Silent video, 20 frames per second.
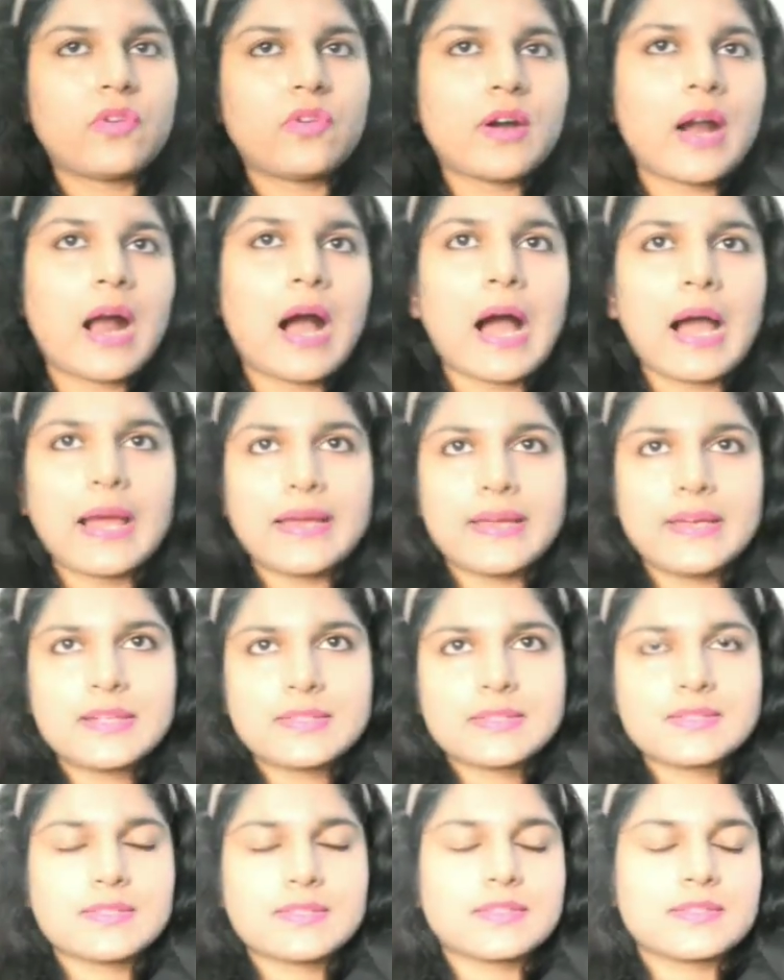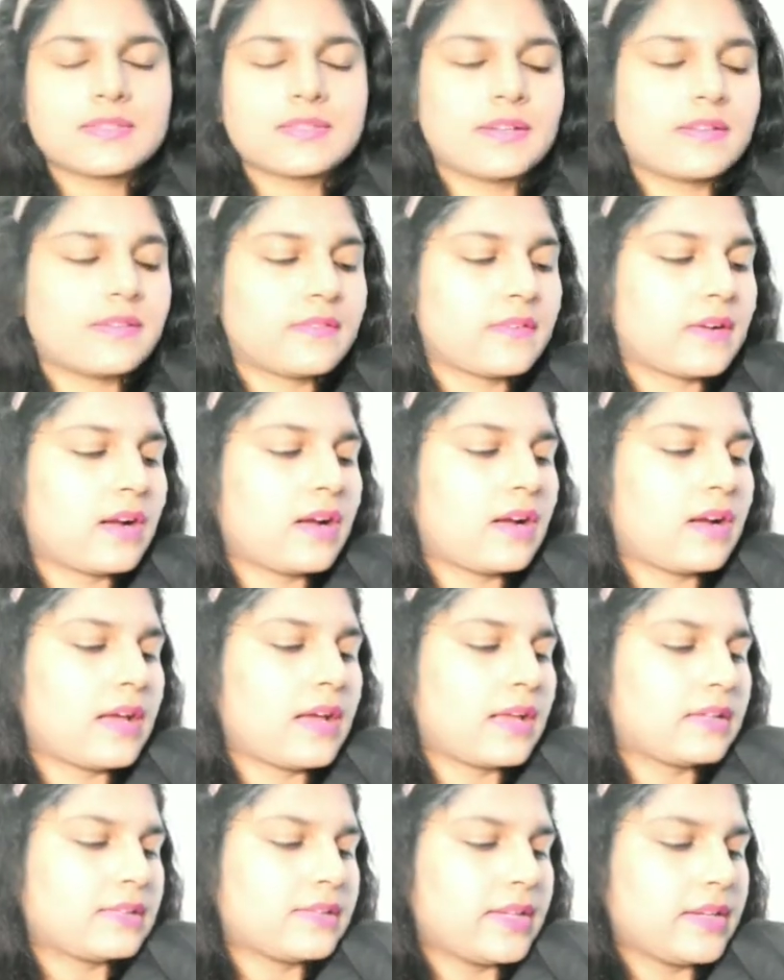for hikes etc
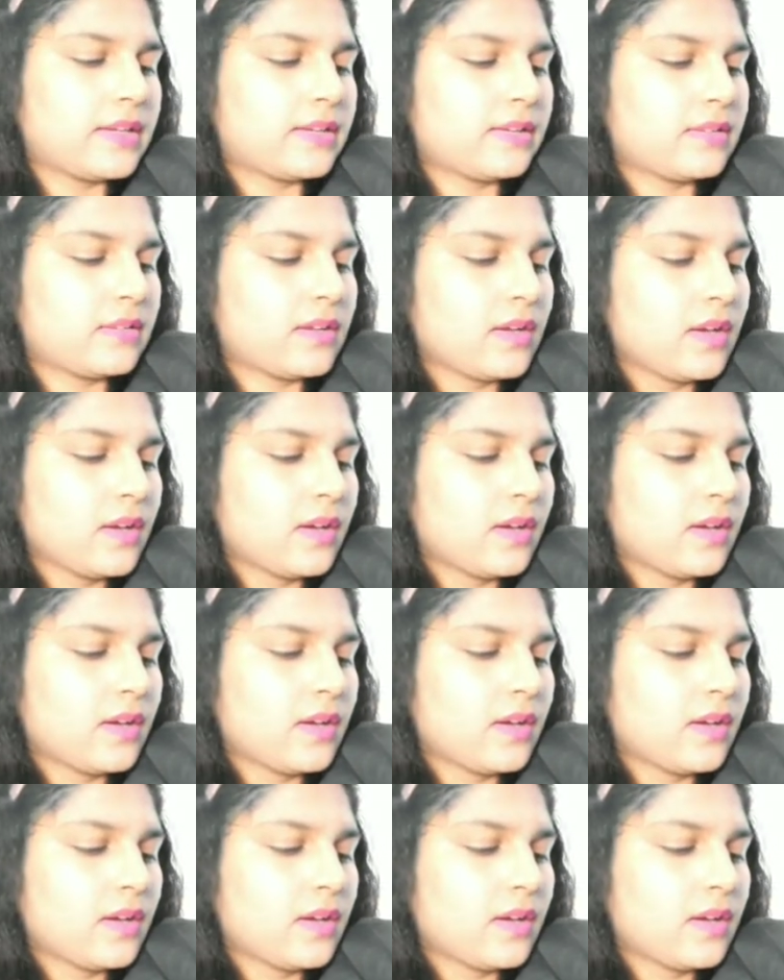and then